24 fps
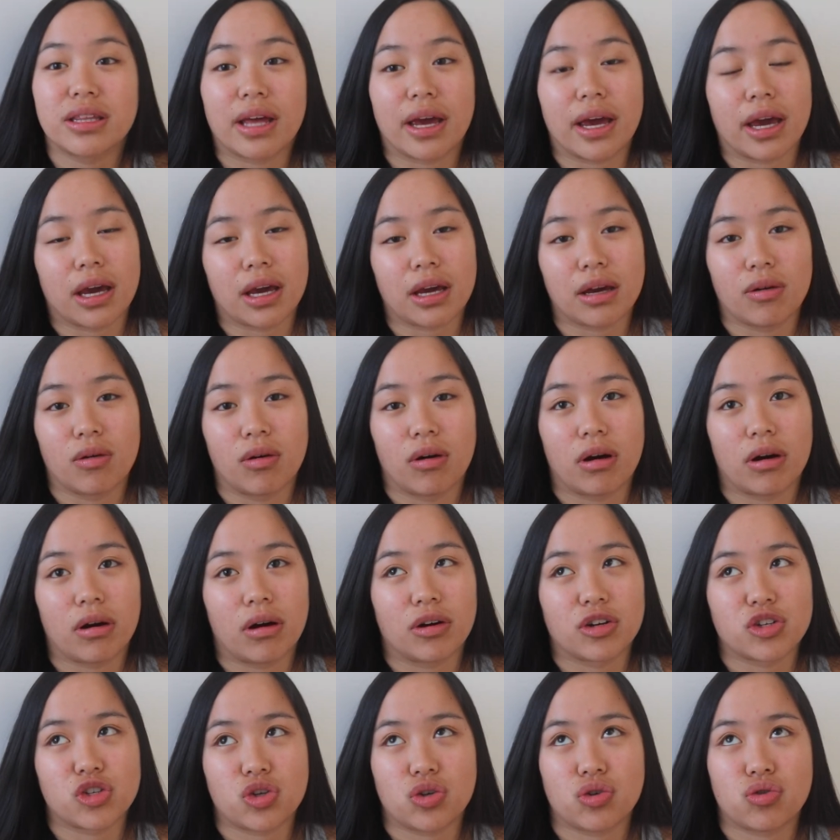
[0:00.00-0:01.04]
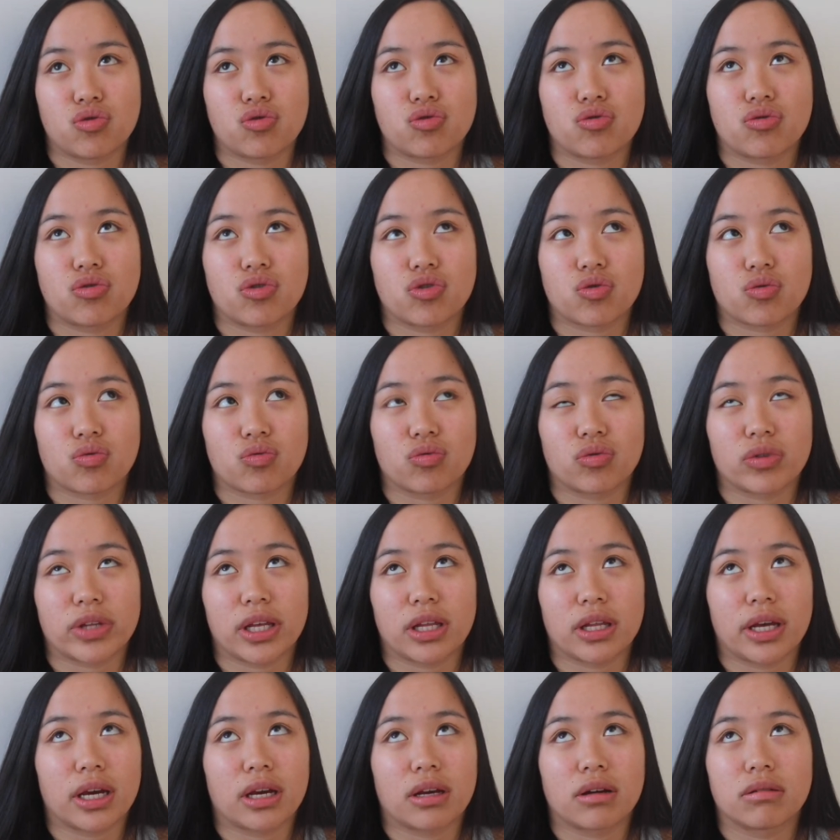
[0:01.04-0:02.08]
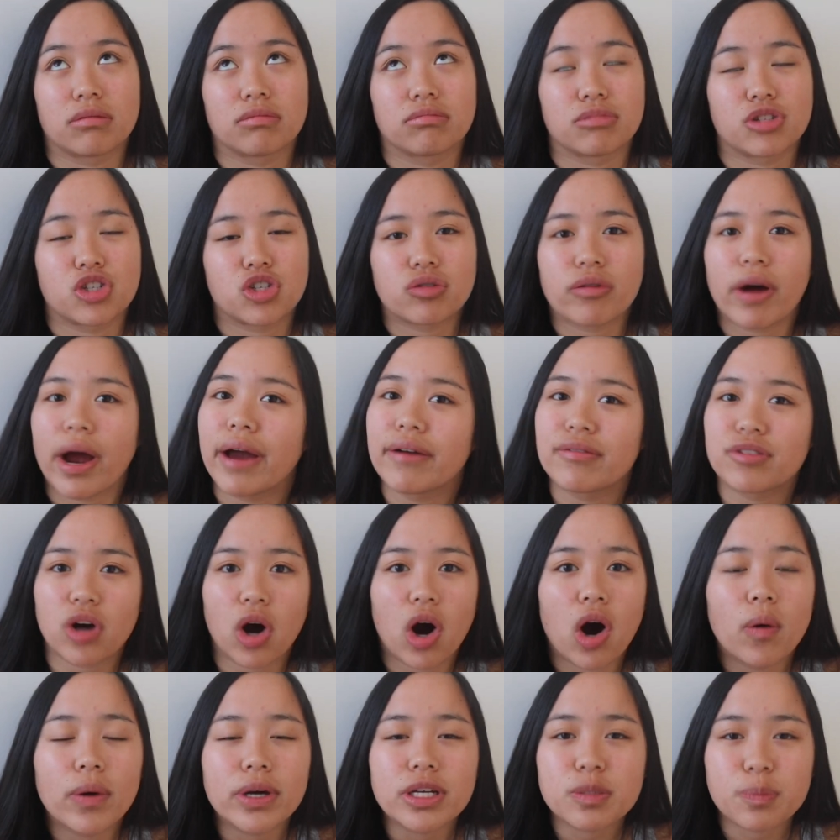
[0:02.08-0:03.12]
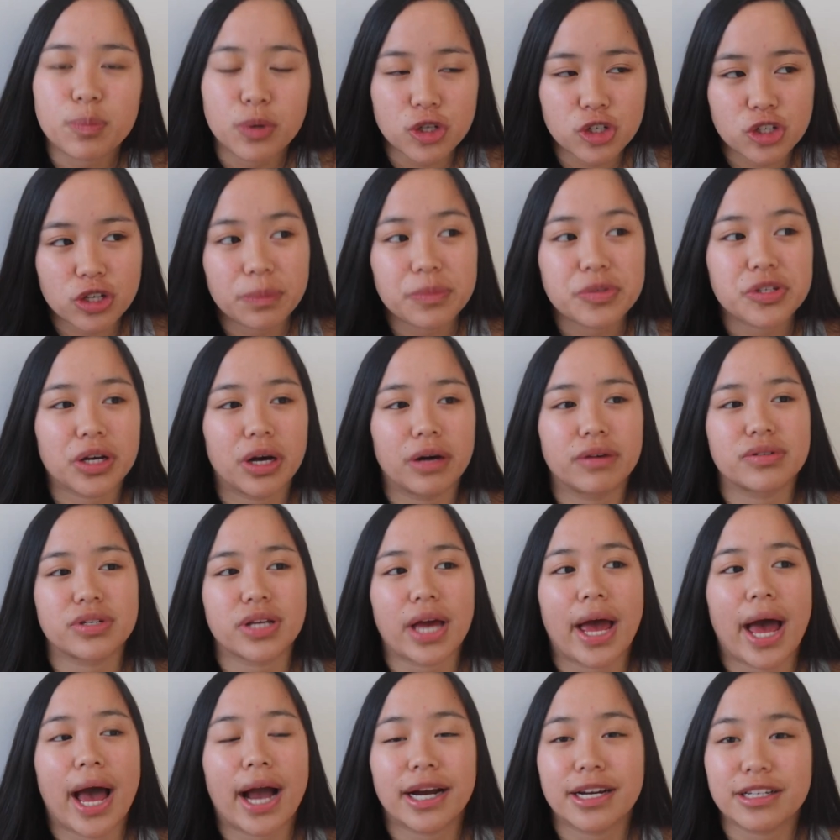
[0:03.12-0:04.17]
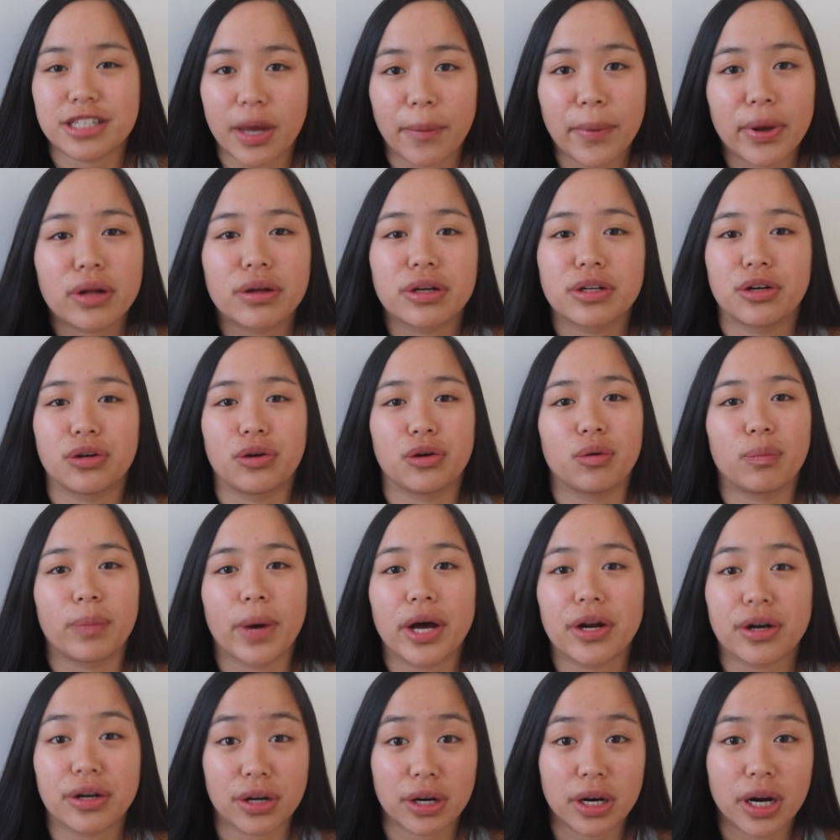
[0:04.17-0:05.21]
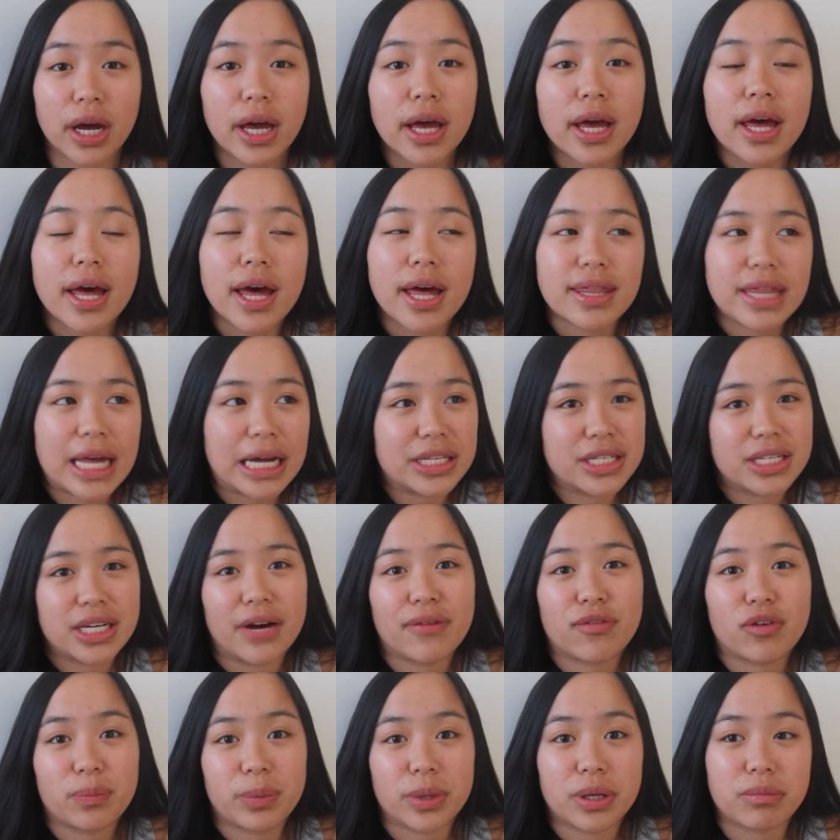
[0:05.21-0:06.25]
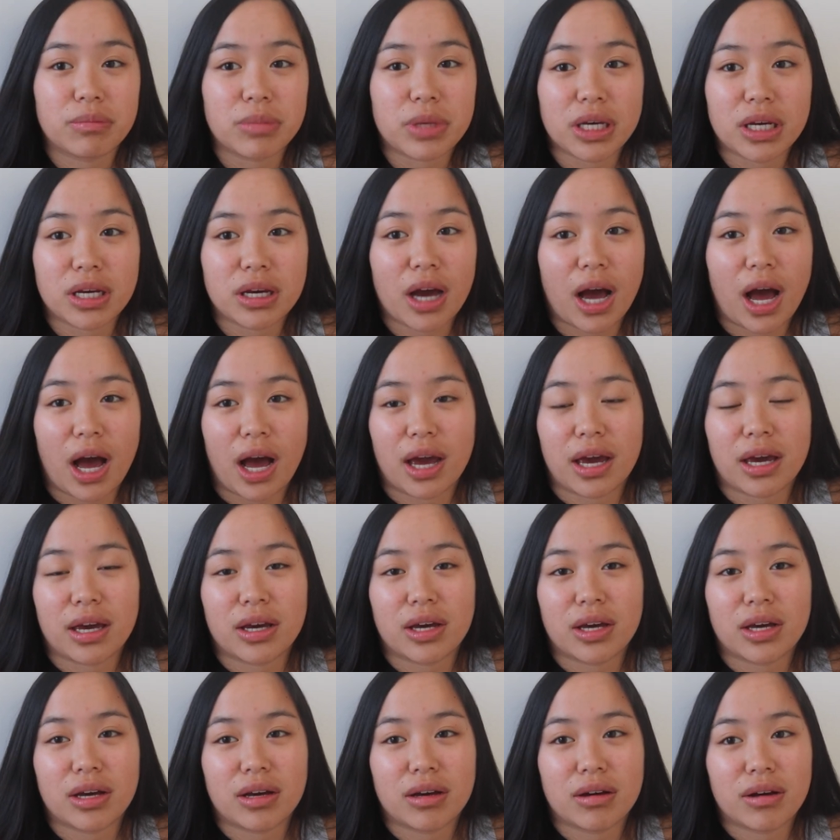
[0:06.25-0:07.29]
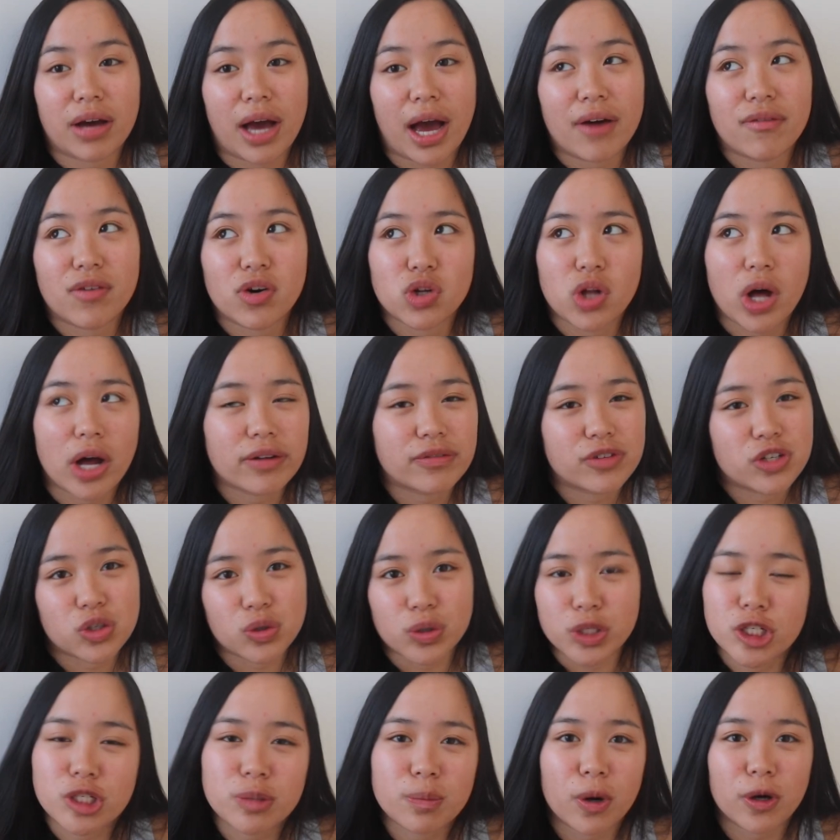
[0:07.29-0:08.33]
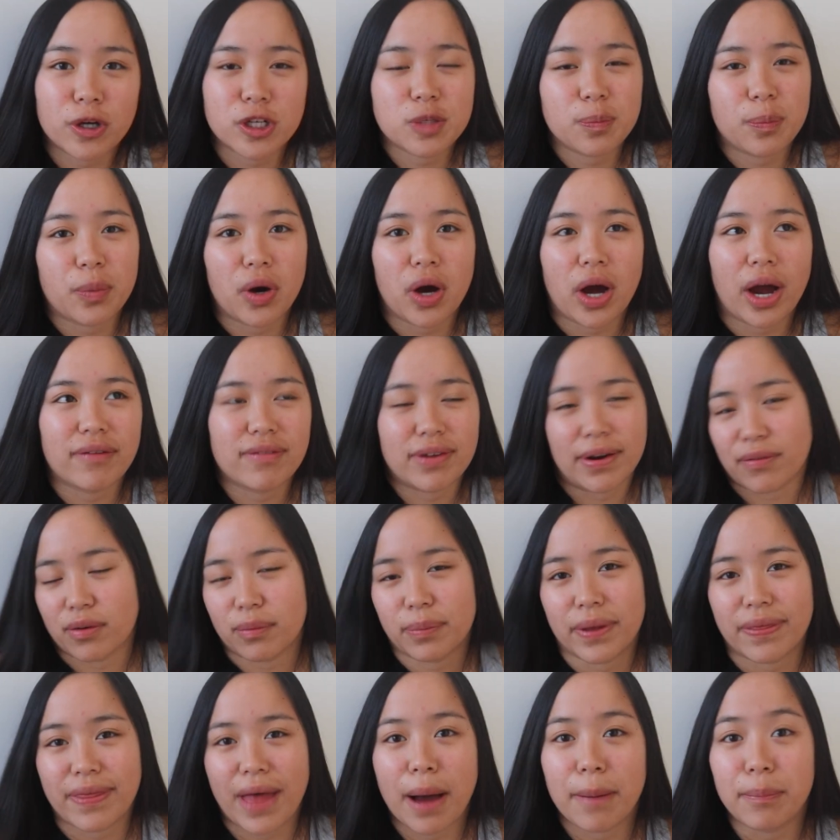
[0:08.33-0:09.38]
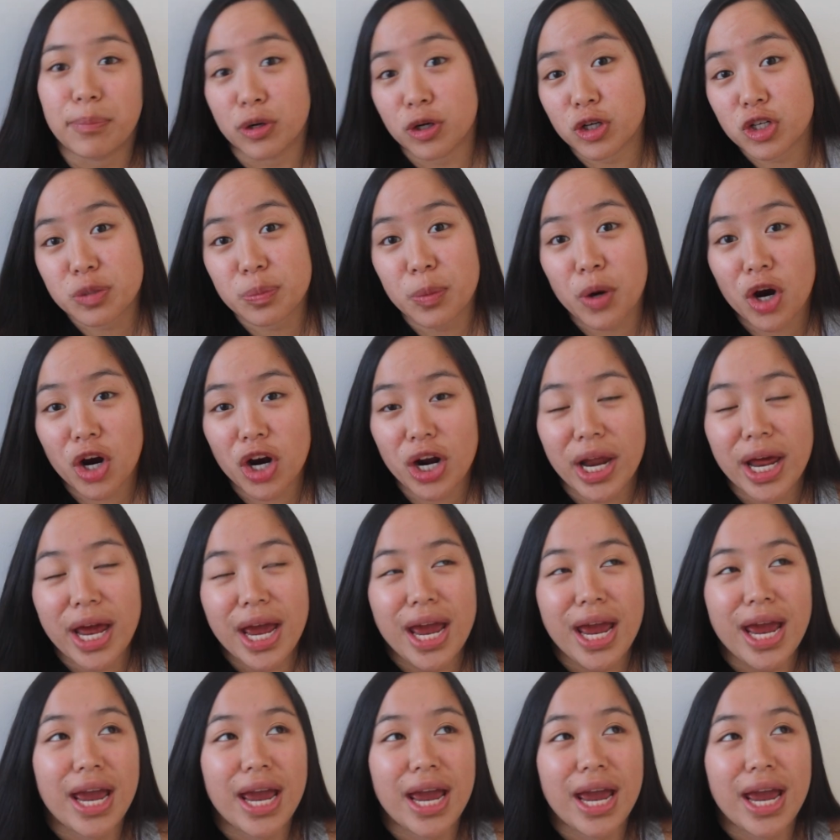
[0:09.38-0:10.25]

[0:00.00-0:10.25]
They strive to always push themselves academically to do better. That's never been me. I have a lot of street smarts, but I've never been that book smart.